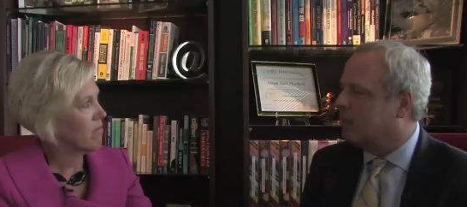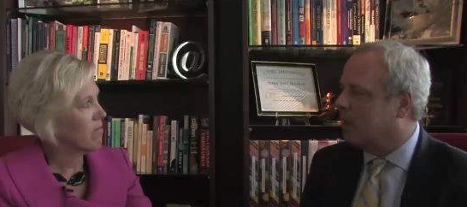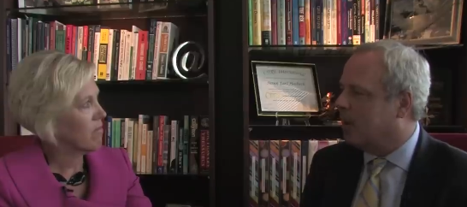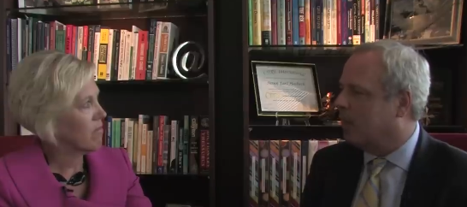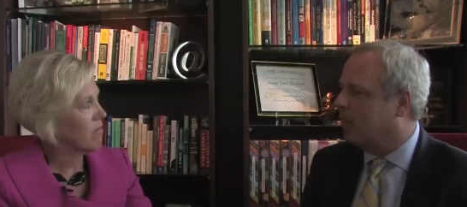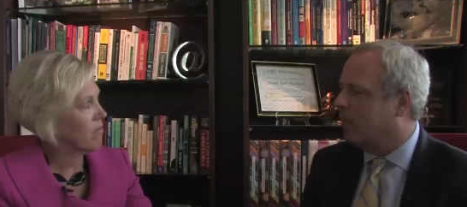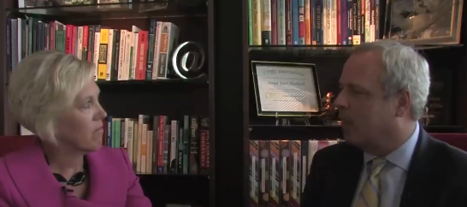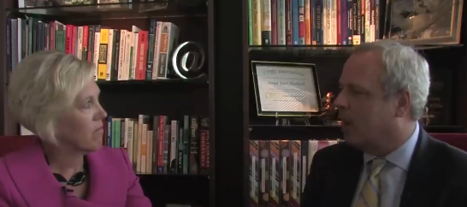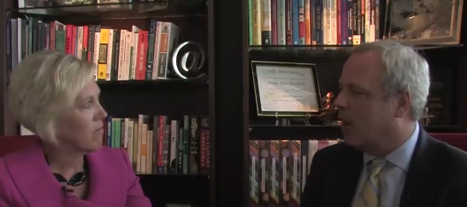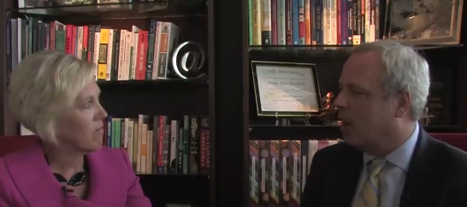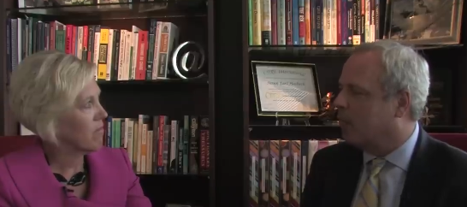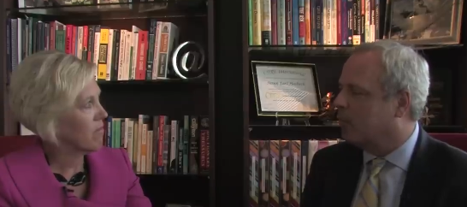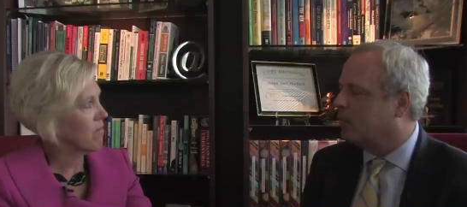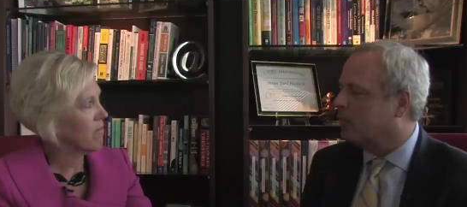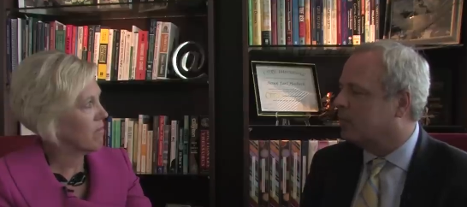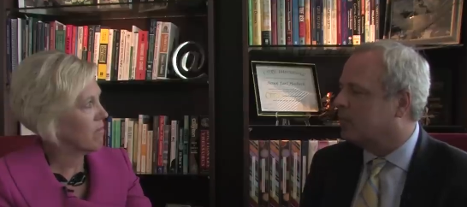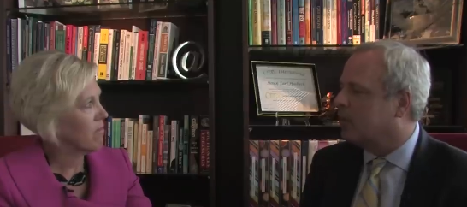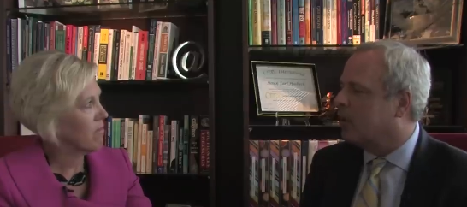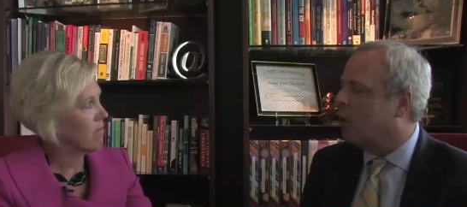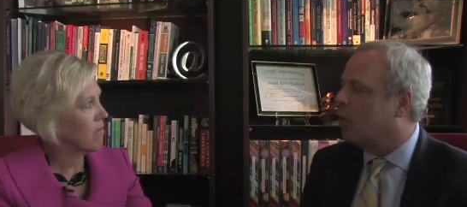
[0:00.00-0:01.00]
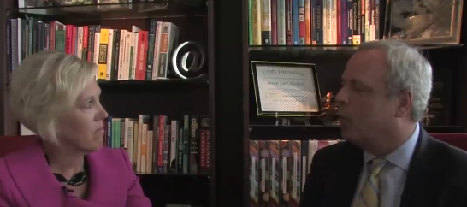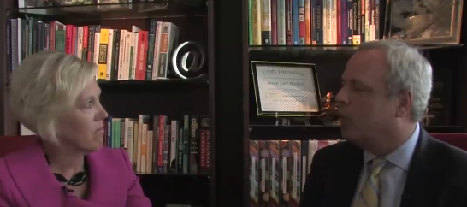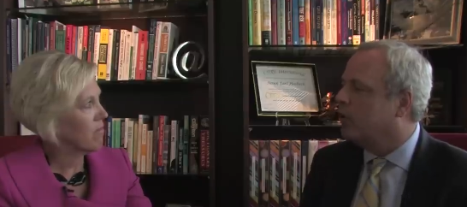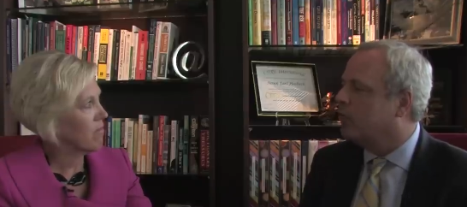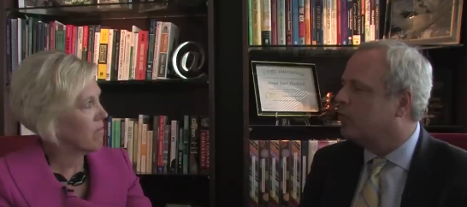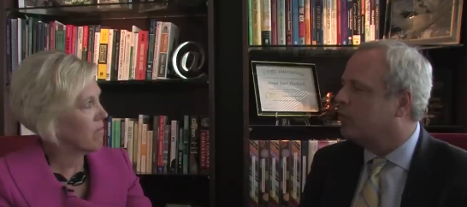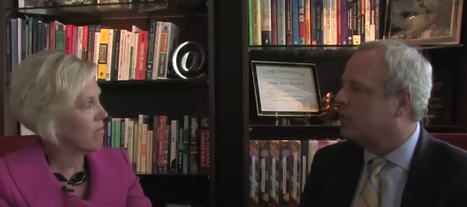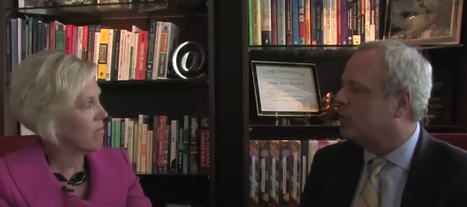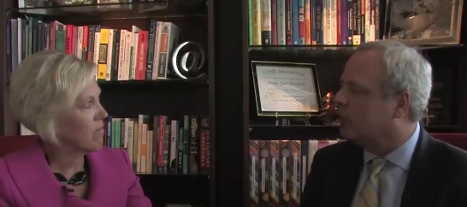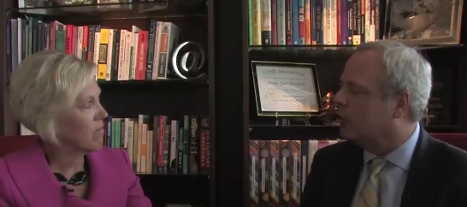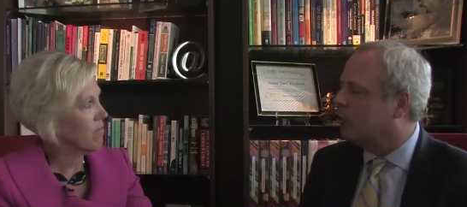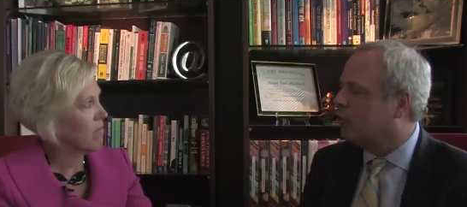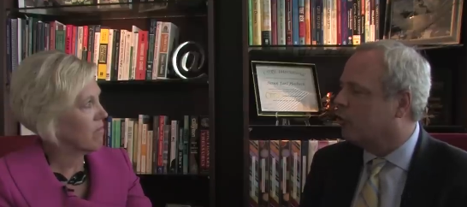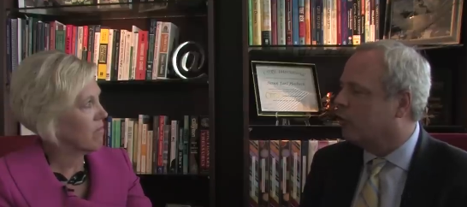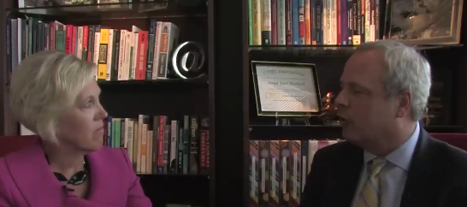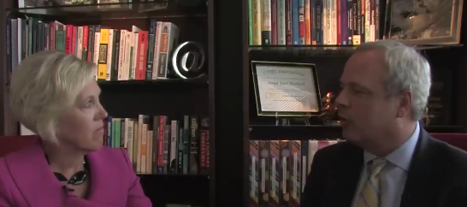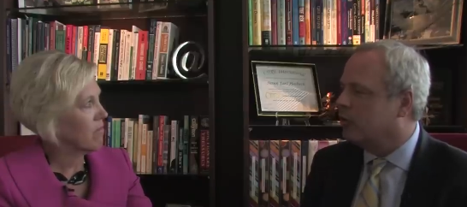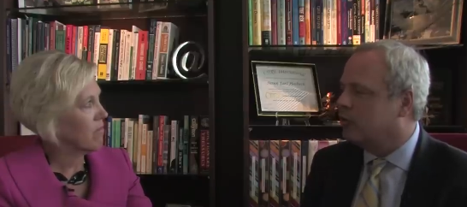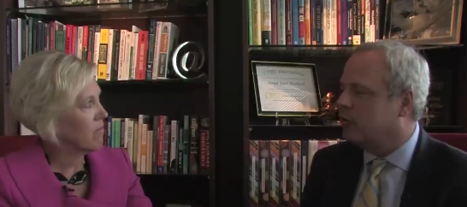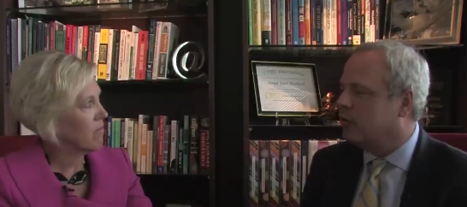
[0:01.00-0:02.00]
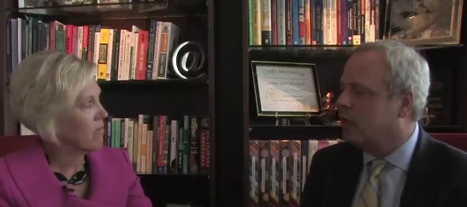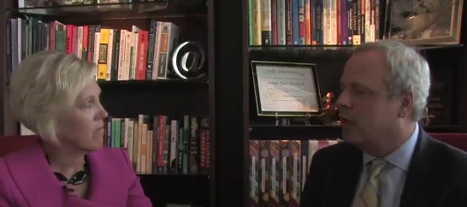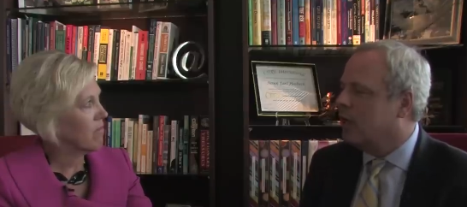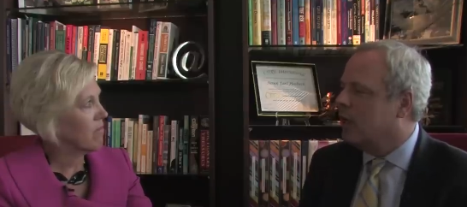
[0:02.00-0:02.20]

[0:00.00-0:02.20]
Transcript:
Speaker 1: about the options. I always encourage